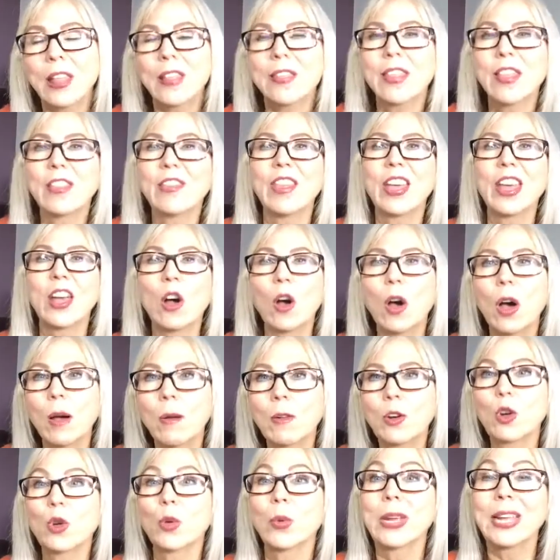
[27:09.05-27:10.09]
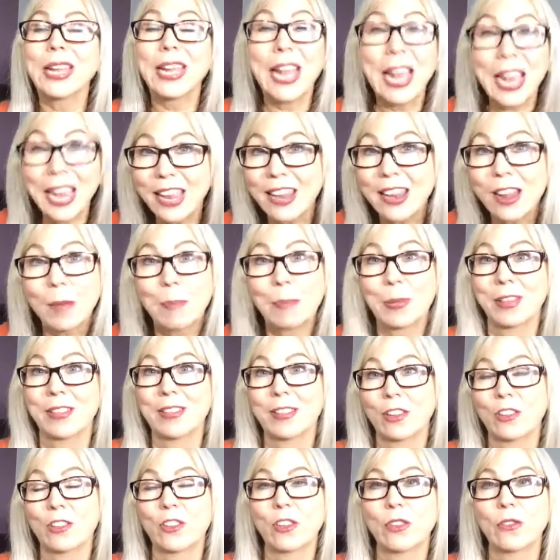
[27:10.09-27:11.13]
that they create a
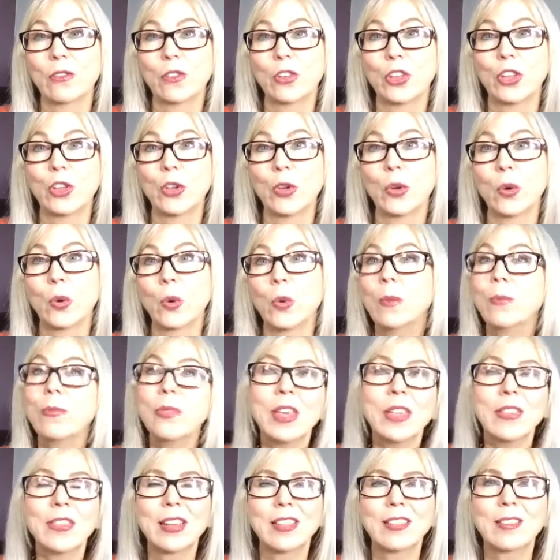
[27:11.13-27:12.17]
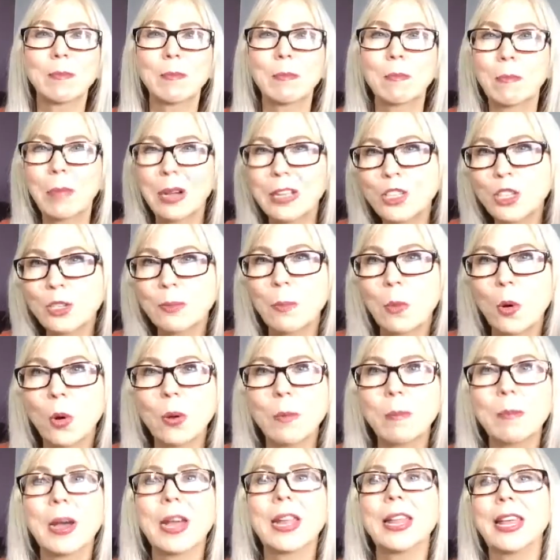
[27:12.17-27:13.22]
position for you that's much
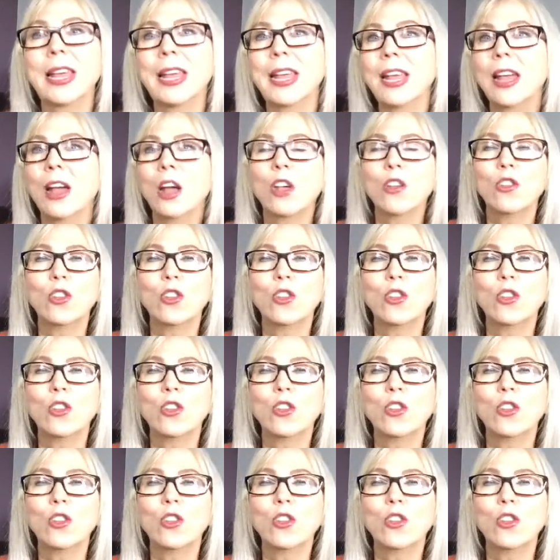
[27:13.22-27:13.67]
more money.